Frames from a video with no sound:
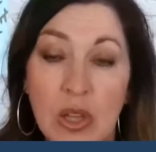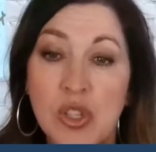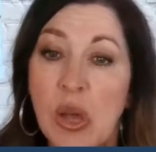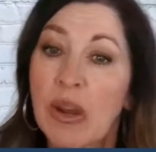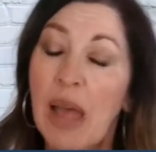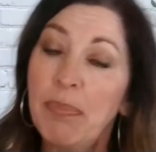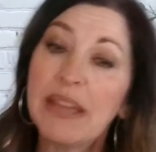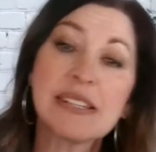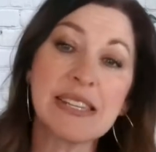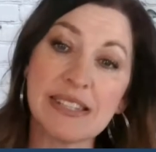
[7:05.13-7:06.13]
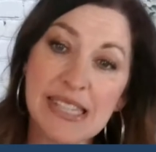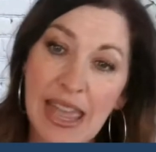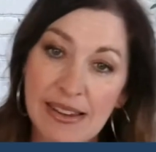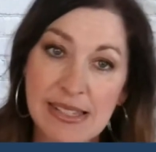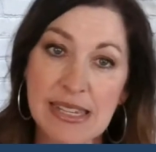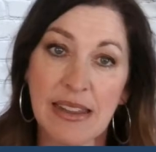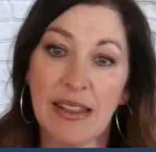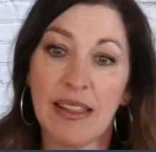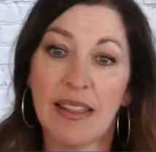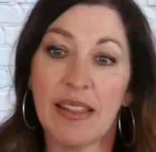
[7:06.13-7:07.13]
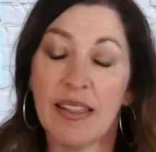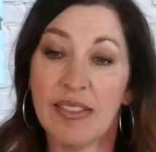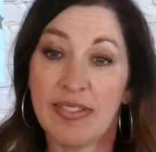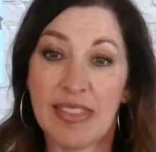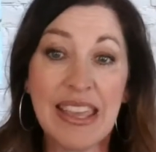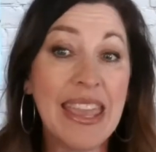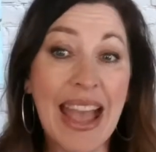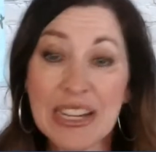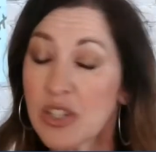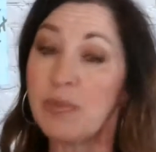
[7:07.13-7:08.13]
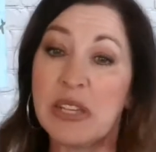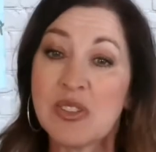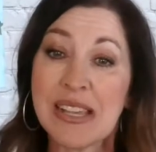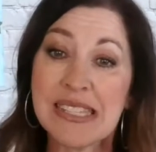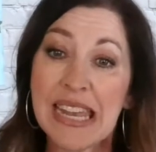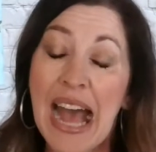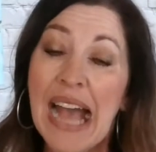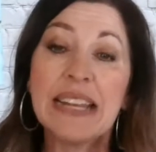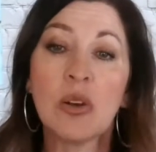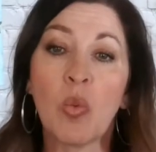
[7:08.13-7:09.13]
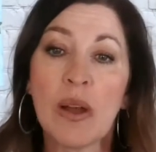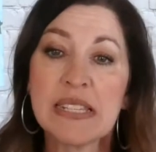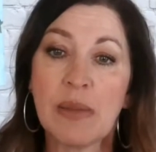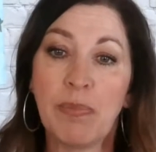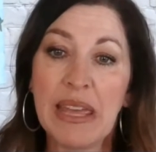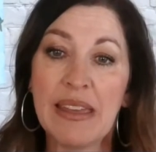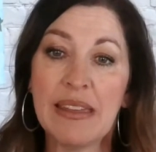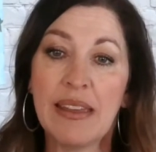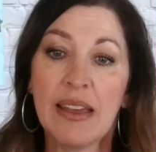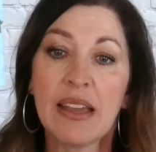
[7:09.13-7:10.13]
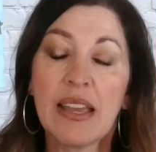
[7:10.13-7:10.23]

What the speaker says: So when I picked content, the key attributes is that I didn't want to be